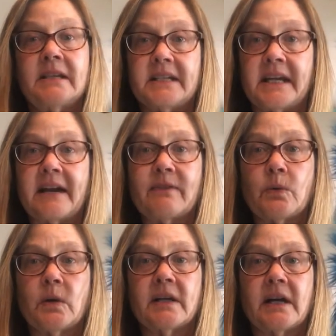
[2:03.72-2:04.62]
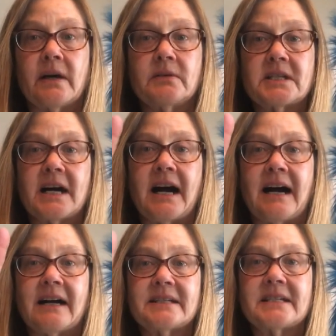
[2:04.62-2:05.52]
did everyone go
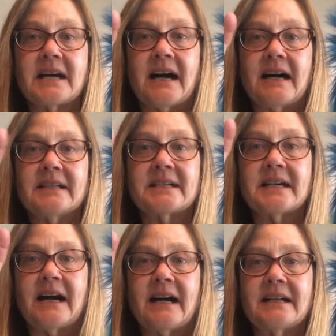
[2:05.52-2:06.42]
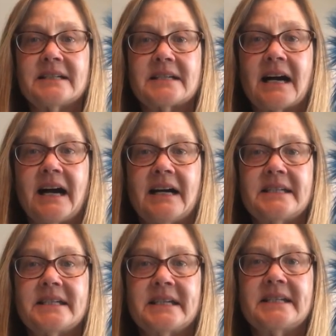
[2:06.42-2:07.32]
top, top, top, top,
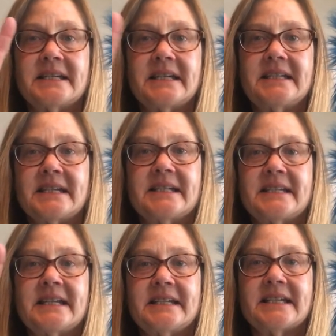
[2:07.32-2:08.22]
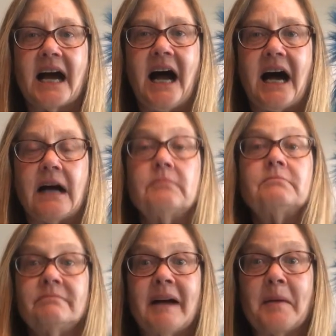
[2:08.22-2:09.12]
t t t t top?
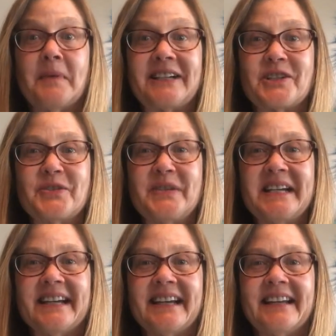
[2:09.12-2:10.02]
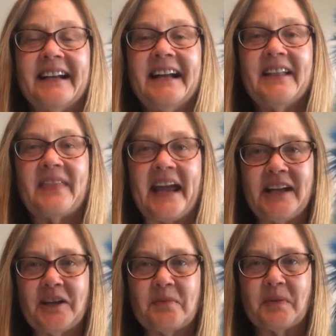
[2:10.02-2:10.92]
I'll bet you did.
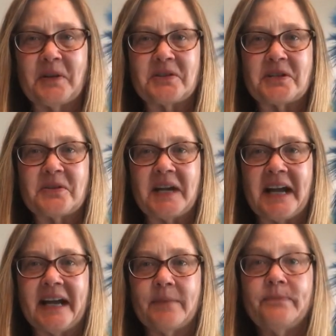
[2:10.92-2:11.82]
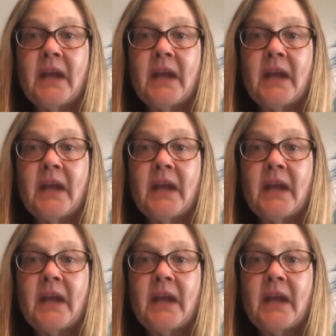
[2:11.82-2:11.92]
Thank you, Blue Toucan.